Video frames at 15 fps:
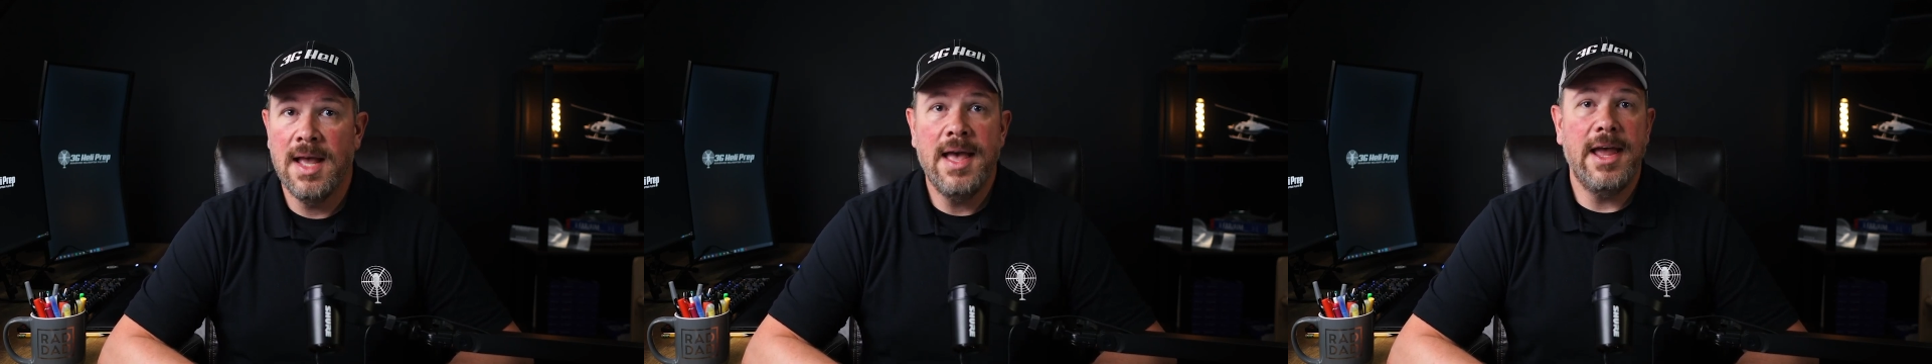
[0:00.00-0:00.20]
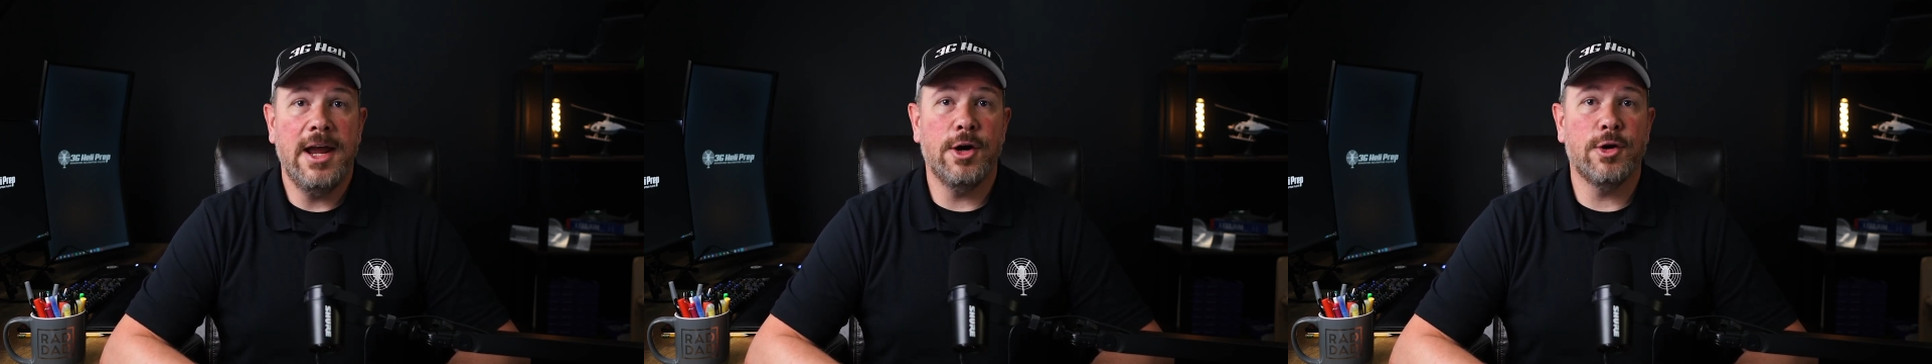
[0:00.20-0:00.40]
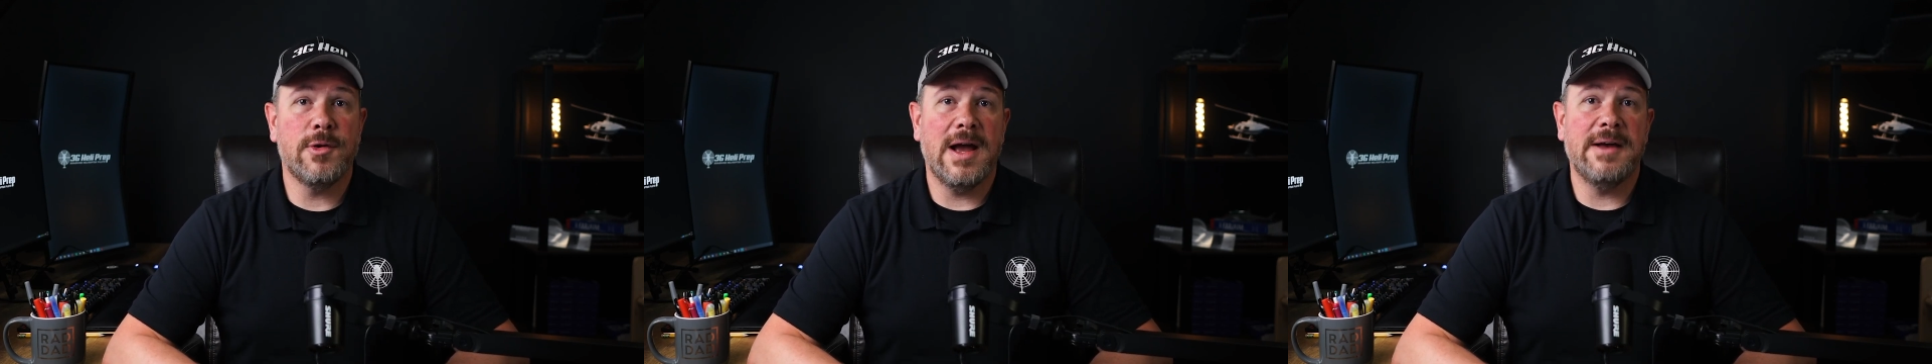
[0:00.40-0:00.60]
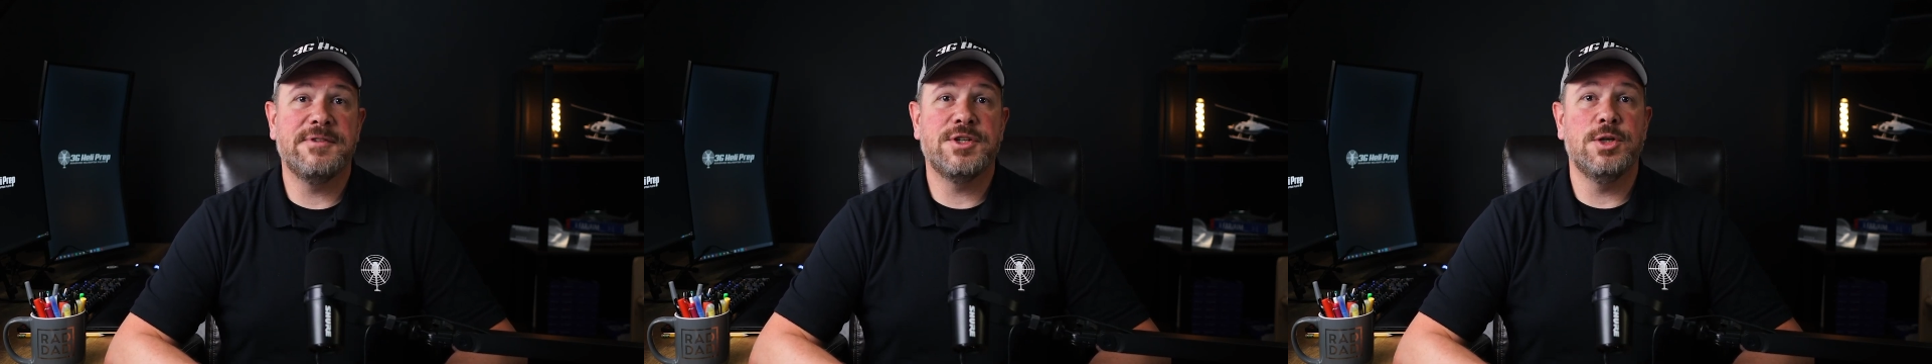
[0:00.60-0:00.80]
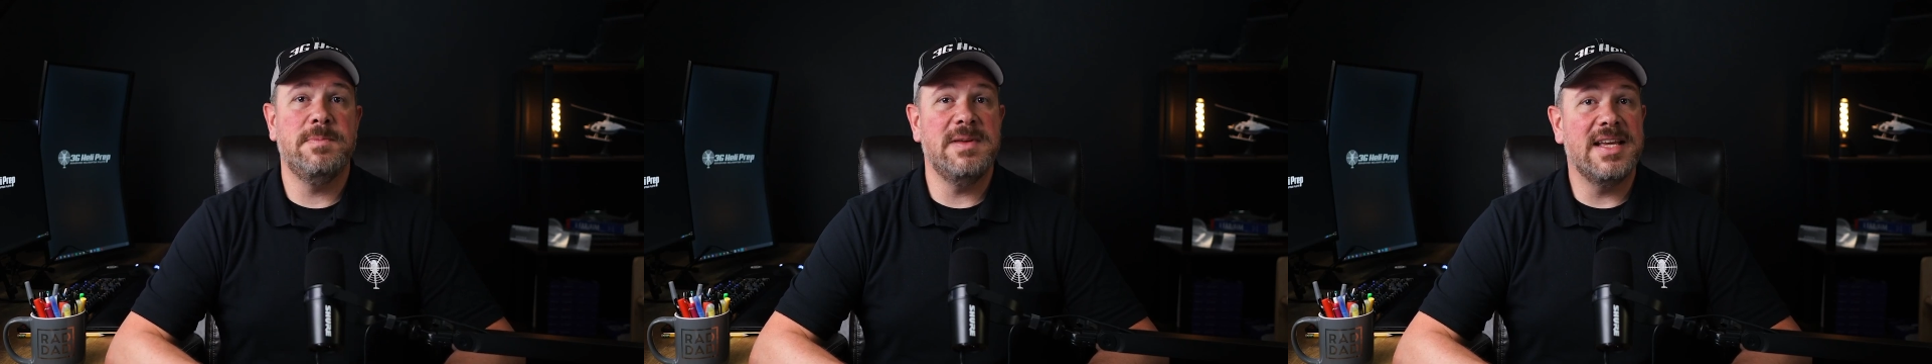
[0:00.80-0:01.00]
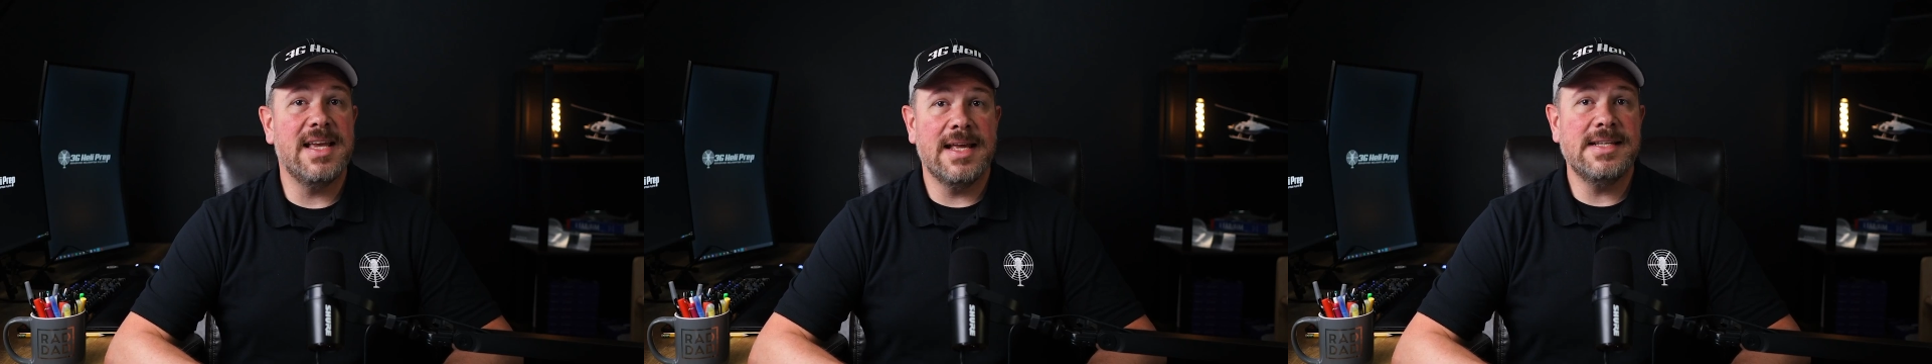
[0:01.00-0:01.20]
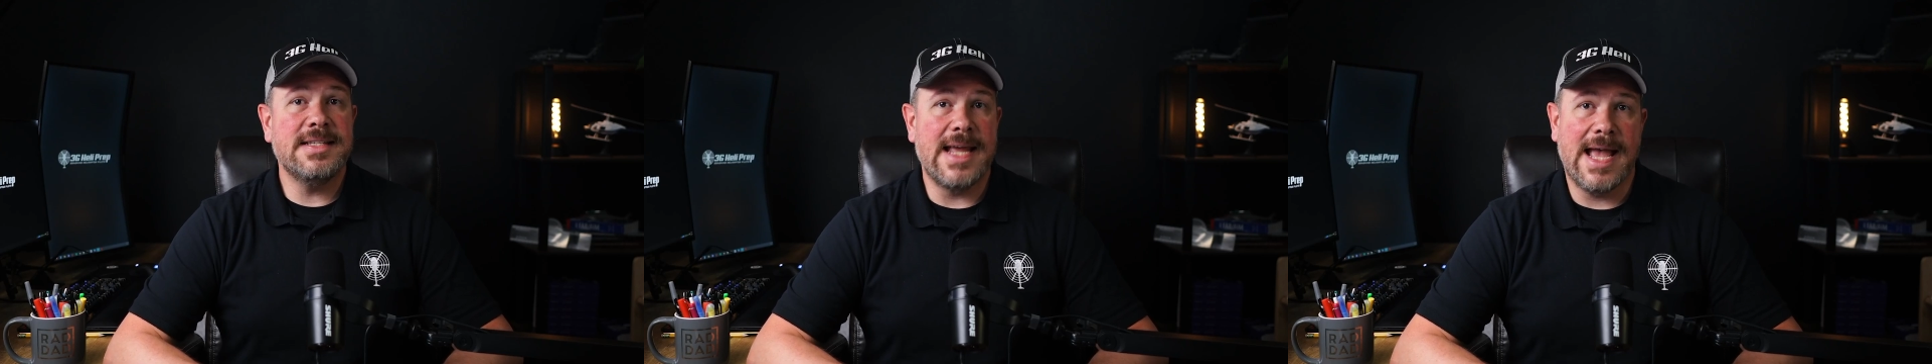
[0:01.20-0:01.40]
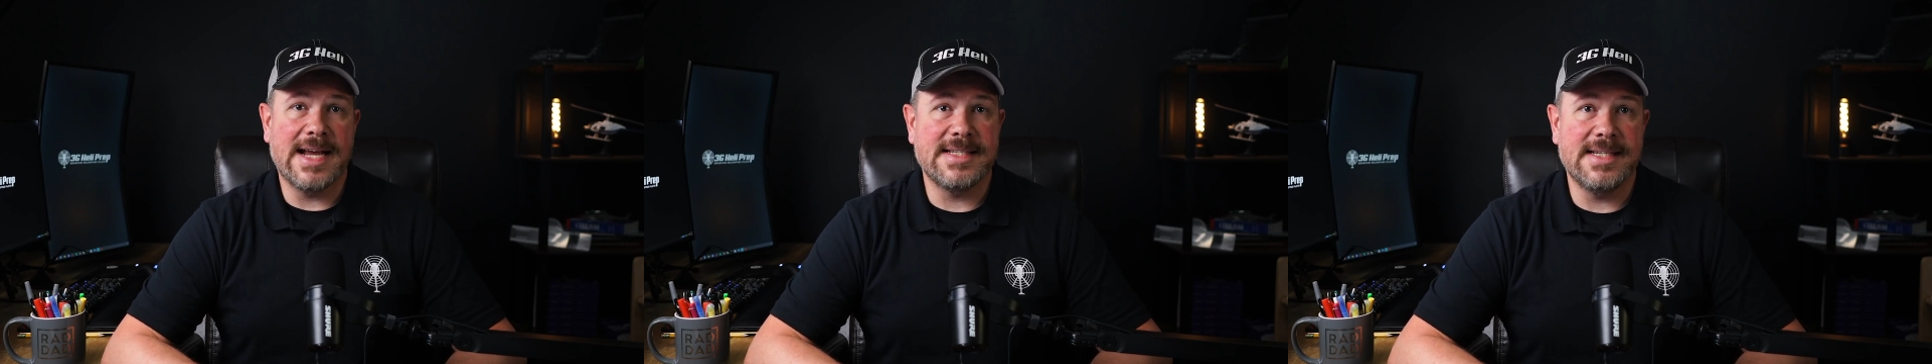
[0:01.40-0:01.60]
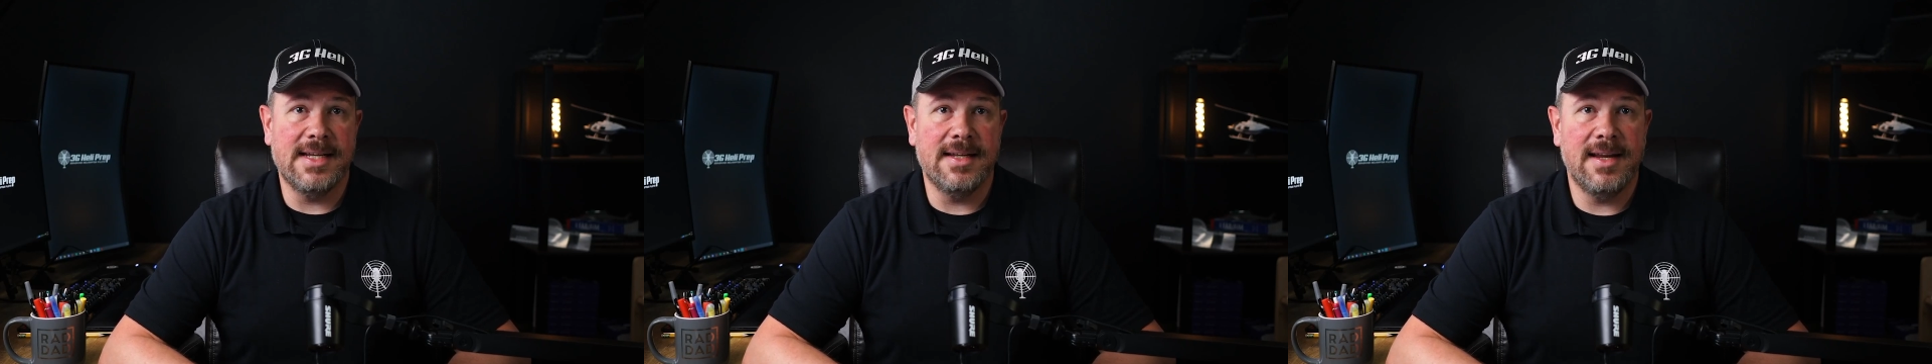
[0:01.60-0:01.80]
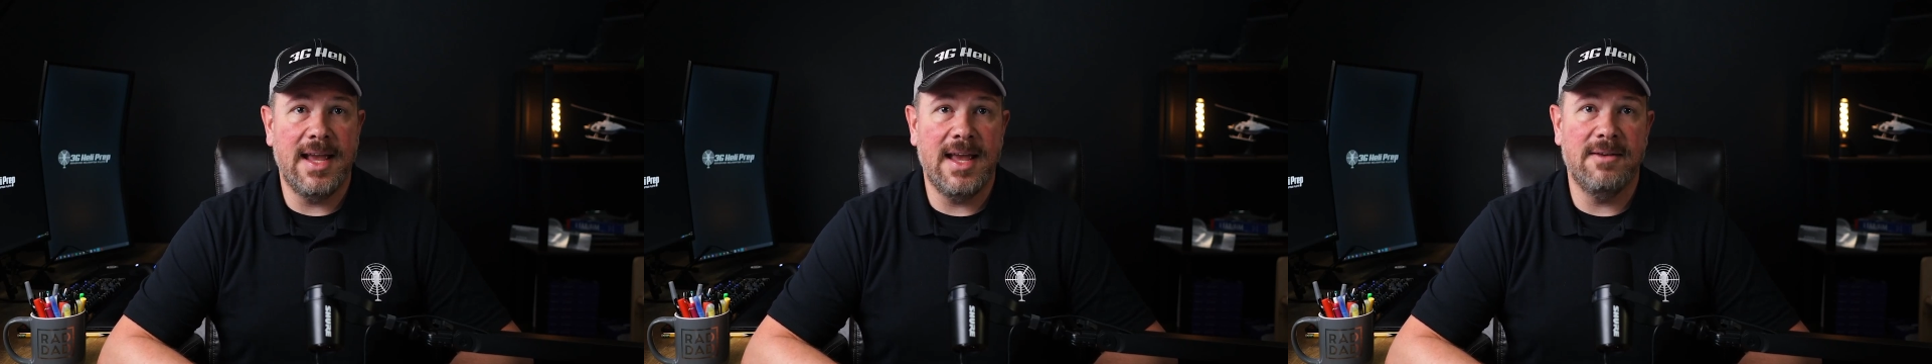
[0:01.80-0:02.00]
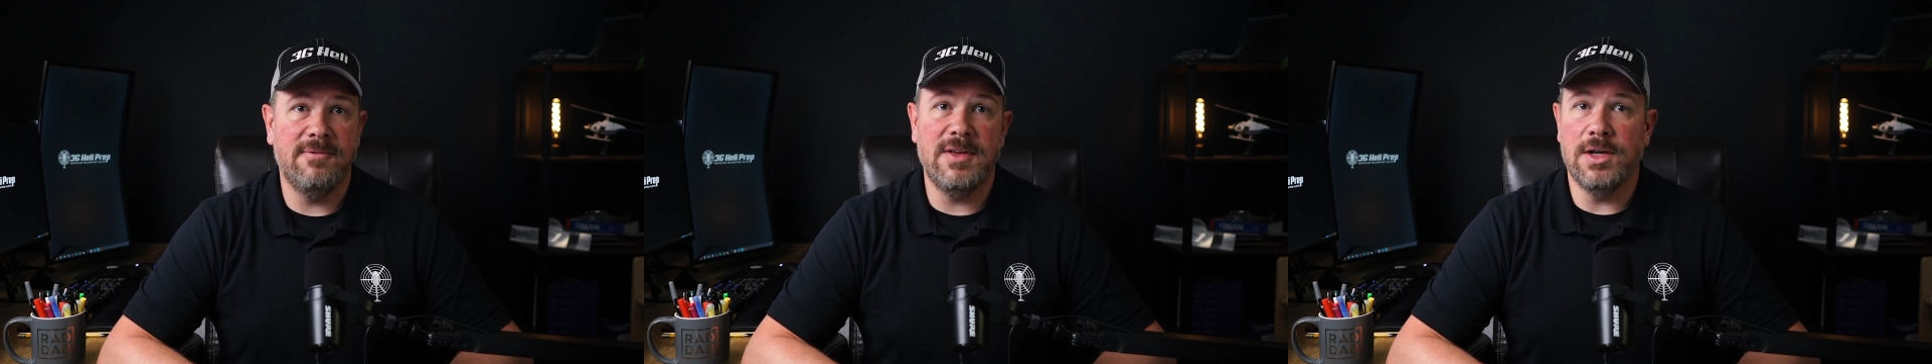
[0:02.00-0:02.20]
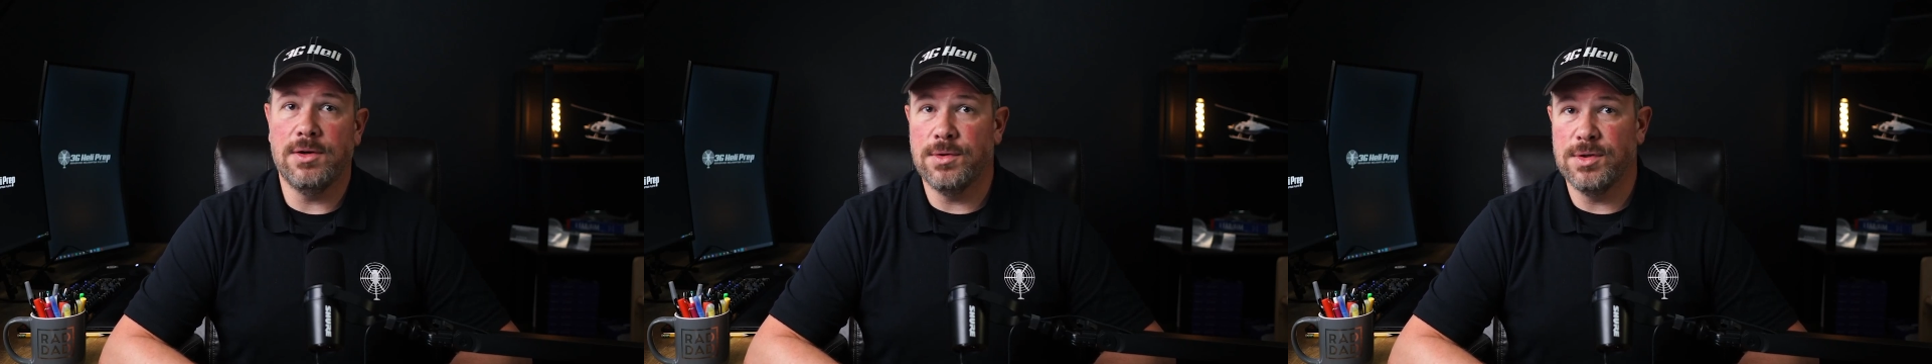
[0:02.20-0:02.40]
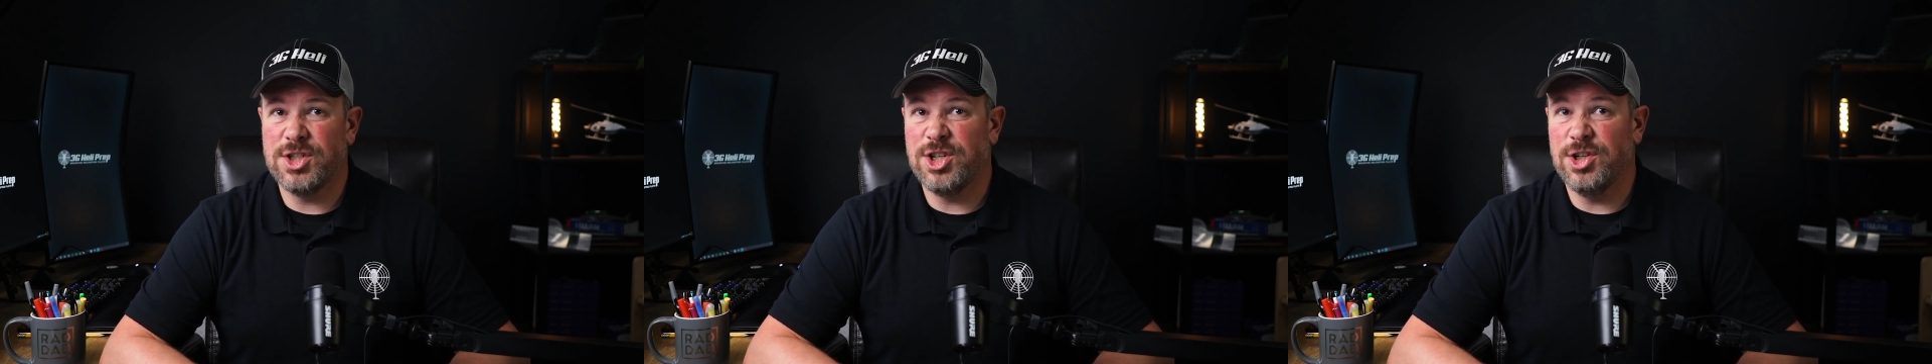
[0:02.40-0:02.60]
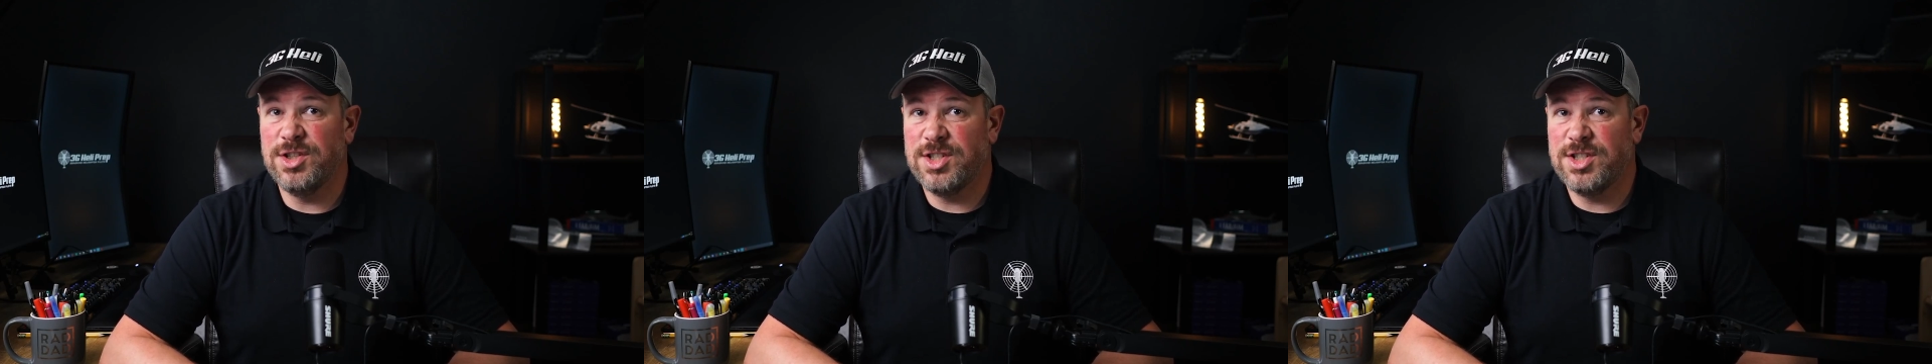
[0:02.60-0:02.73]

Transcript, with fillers: Aircraft should begin taxiing and vehicles should